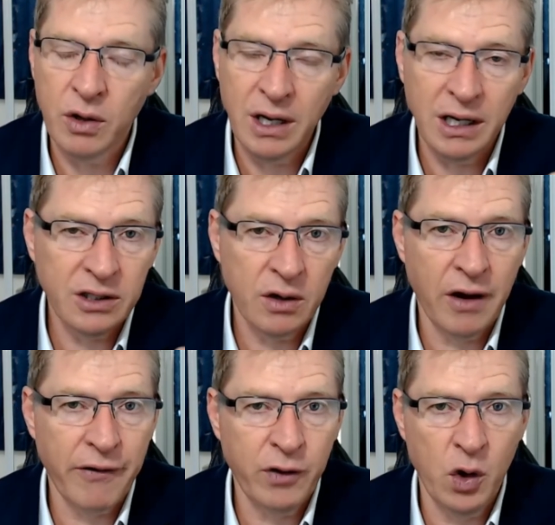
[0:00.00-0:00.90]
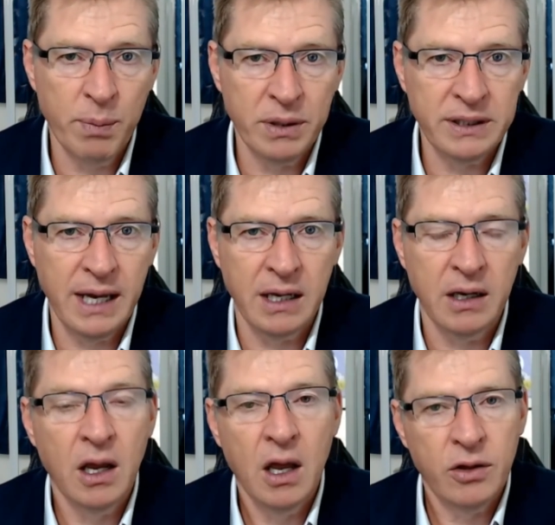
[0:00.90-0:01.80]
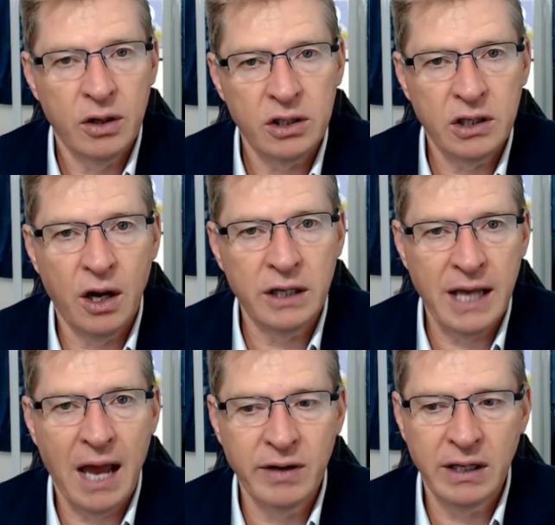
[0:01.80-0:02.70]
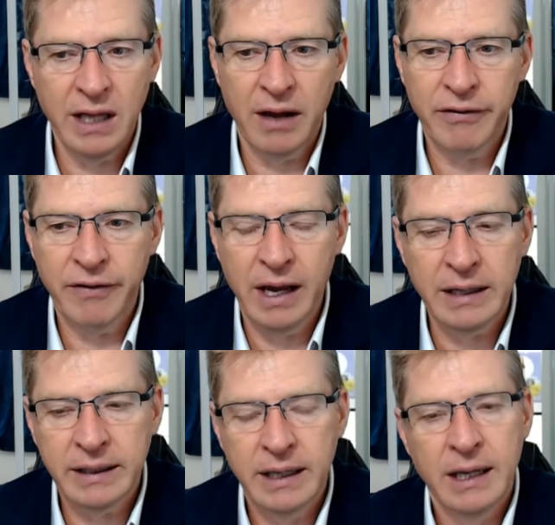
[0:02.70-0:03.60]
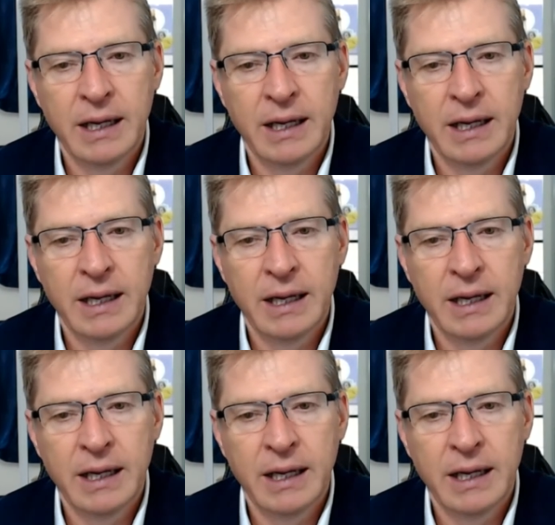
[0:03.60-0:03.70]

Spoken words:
It's only a few percent that starts having that effect.